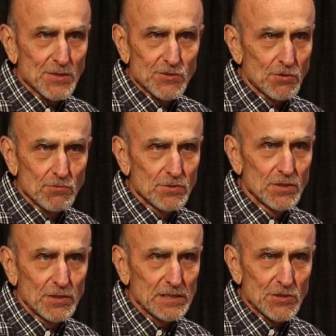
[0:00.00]
are
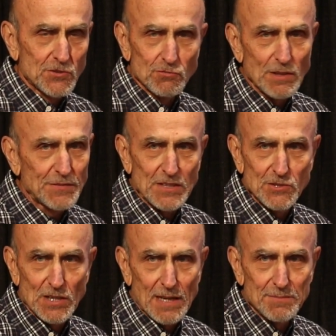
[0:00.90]
doing a terrific
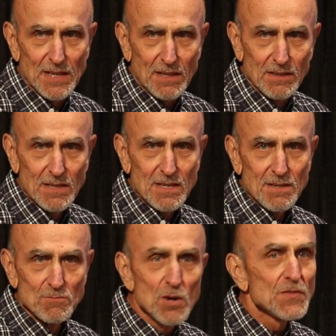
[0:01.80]
job now,
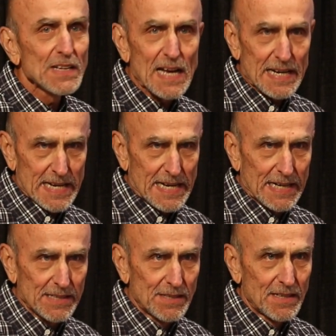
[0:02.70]
moving out
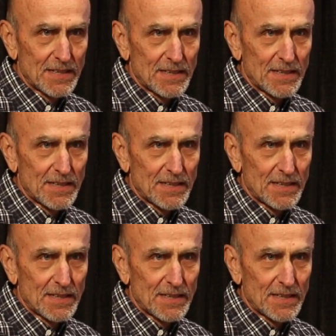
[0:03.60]
ahead